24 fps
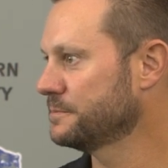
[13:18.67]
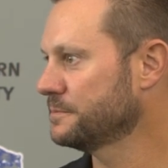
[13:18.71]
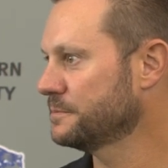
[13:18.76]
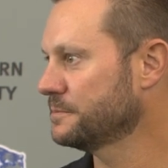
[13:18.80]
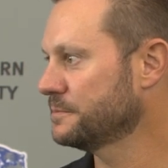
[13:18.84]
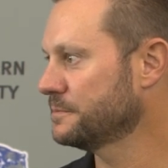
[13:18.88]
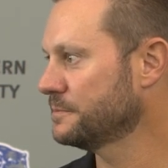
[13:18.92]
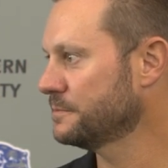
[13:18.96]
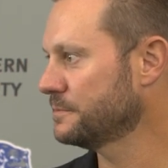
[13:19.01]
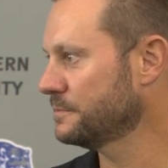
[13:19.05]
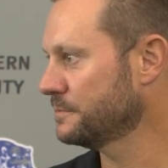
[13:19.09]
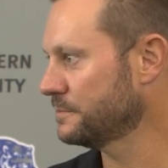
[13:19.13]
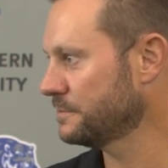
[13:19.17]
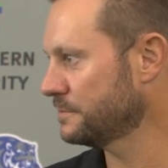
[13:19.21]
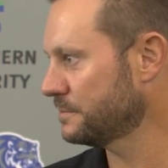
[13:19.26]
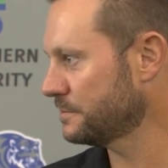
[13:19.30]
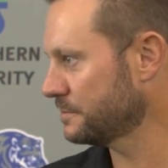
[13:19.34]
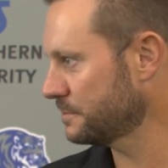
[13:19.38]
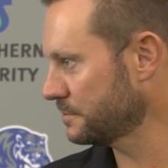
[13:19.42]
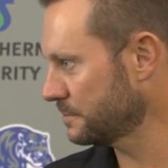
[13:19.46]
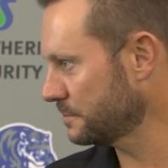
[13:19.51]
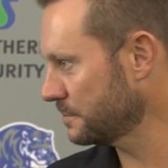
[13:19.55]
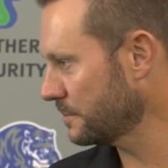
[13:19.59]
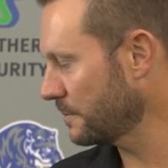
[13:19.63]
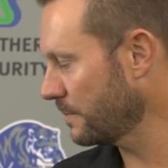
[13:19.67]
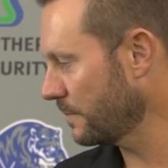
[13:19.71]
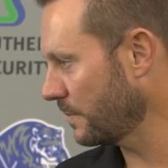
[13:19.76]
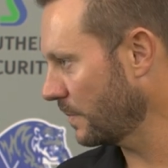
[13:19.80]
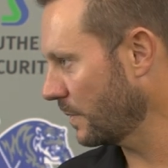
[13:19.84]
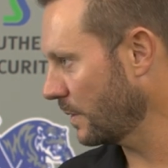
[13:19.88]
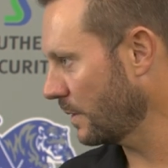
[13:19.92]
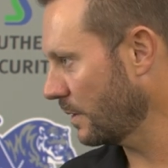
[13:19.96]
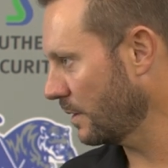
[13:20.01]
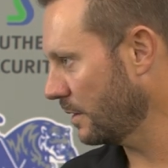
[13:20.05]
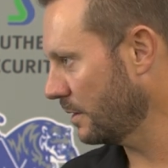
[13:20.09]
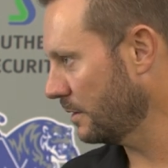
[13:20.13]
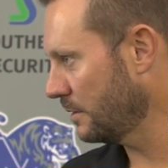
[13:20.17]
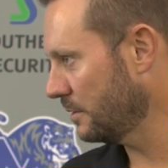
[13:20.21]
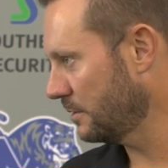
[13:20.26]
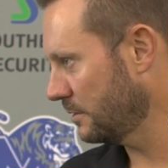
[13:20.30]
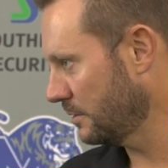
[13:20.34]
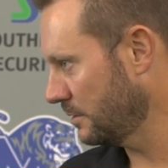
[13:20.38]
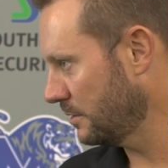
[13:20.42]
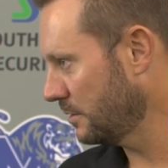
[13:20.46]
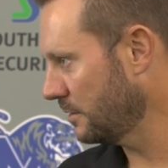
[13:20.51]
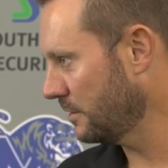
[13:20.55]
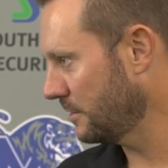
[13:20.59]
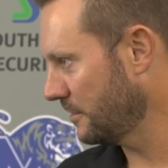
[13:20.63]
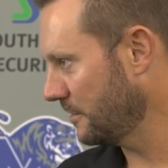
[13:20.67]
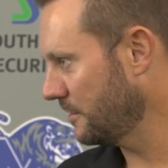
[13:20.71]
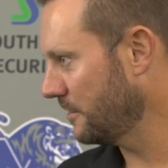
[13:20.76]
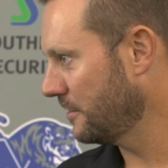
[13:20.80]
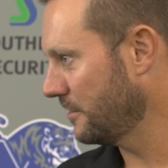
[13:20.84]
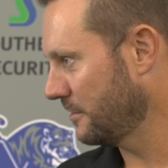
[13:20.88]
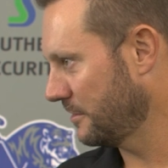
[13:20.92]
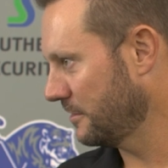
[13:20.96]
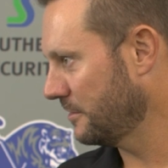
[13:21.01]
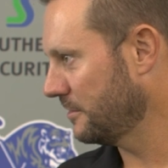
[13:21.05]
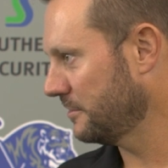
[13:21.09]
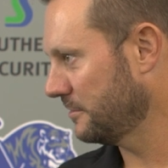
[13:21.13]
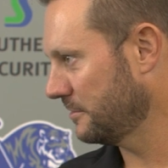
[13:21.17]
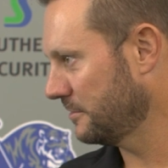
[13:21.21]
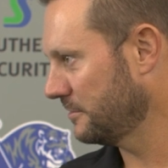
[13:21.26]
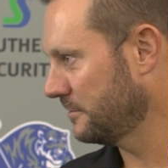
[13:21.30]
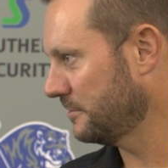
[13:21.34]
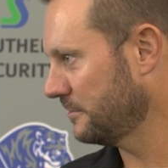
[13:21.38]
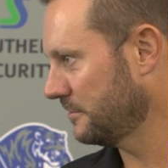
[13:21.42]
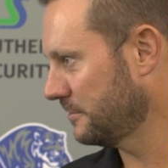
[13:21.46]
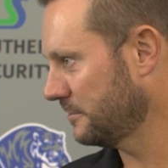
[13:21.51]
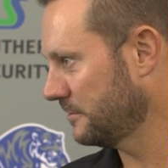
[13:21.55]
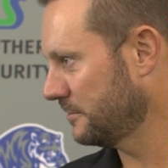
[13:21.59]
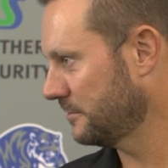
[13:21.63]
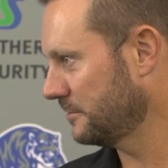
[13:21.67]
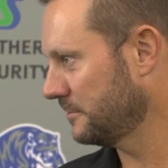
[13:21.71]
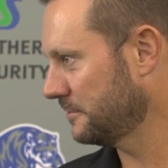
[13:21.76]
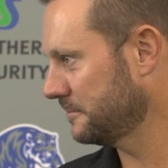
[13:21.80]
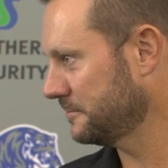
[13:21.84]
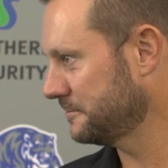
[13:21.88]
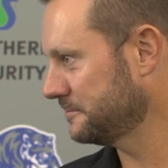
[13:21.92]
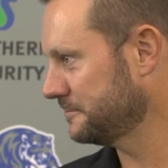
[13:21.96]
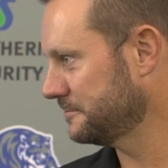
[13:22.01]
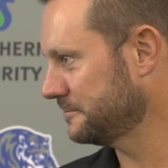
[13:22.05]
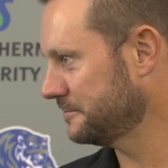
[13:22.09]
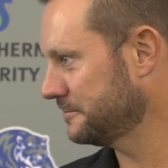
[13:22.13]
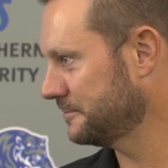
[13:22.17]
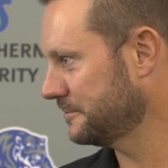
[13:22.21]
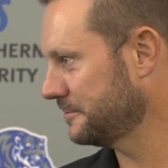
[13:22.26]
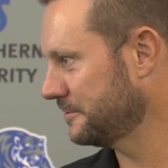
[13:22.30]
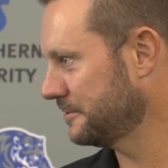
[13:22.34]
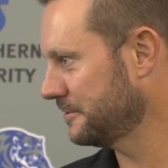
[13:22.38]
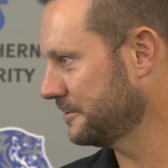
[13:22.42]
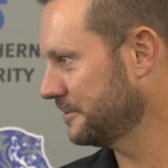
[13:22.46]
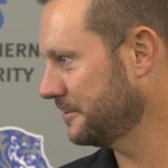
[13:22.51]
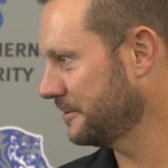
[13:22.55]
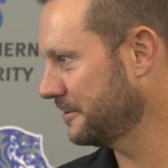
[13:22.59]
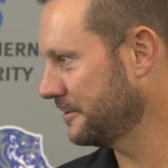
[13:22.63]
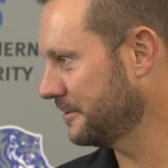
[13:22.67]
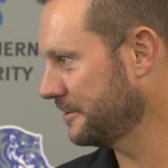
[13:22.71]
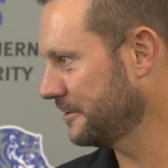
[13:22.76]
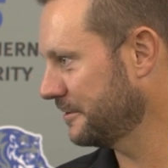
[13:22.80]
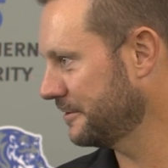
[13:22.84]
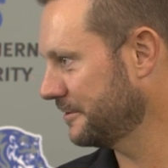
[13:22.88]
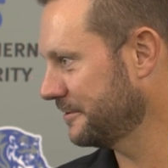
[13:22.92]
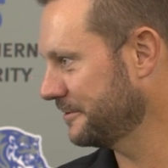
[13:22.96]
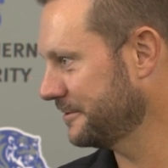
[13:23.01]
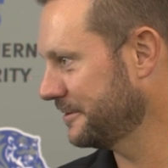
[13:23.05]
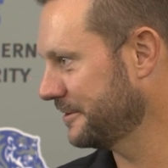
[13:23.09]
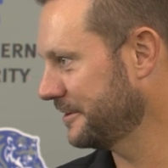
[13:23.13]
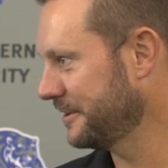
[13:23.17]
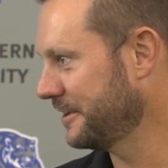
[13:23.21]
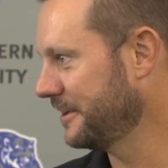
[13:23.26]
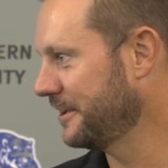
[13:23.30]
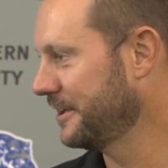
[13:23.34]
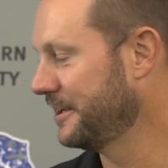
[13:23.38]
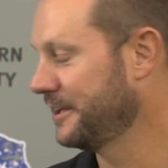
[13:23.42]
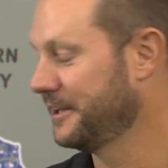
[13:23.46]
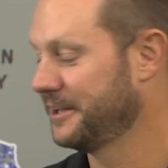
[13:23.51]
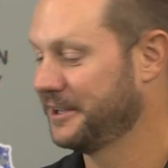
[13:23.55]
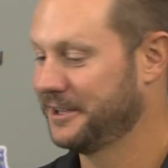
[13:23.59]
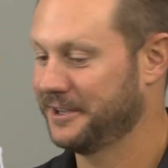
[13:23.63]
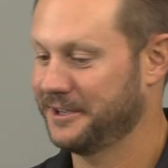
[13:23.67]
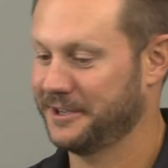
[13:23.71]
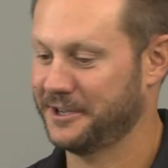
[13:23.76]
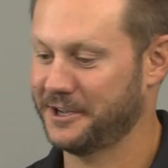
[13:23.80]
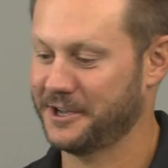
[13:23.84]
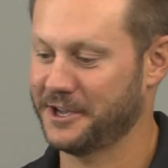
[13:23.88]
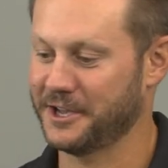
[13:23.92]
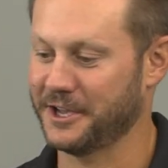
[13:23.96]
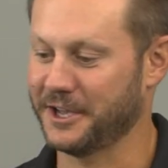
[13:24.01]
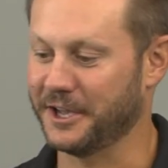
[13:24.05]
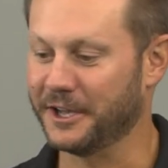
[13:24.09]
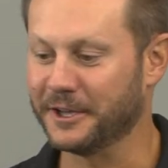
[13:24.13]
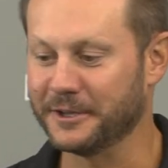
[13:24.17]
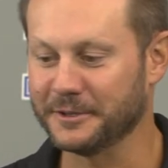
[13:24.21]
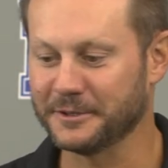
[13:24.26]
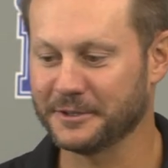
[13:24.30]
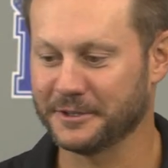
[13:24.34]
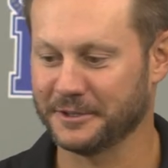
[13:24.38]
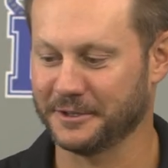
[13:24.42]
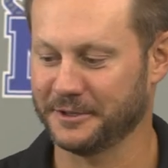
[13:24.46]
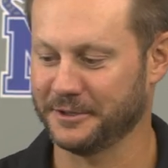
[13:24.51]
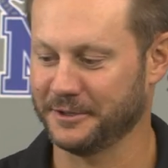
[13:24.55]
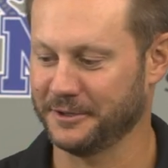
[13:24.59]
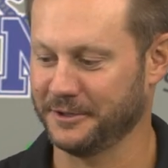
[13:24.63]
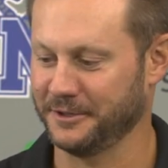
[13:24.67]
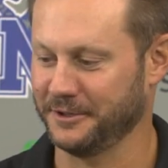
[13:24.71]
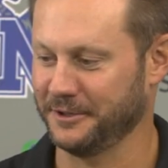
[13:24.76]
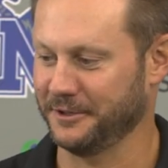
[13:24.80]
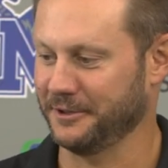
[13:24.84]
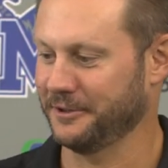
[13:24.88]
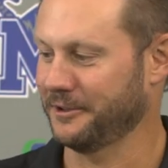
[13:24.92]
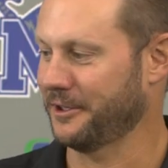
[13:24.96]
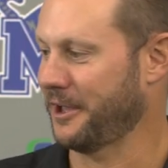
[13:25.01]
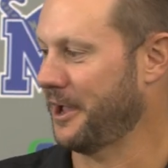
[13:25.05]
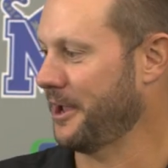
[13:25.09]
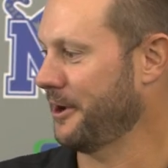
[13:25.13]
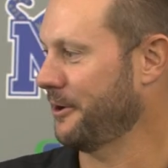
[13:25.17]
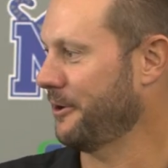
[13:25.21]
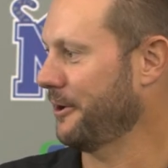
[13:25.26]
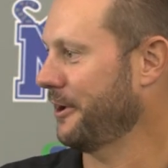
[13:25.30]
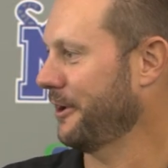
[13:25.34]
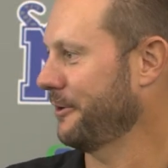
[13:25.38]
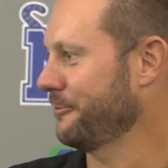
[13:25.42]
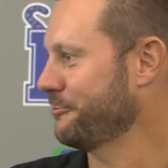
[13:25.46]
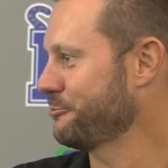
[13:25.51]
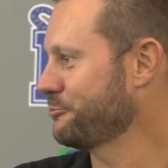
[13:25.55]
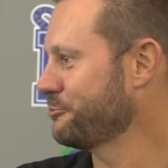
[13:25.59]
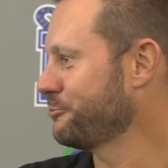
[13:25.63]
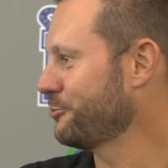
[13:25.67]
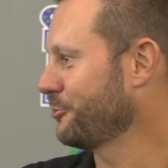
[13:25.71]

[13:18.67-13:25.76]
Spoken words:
When you prepare for Butch Jones, how many schools do you go back?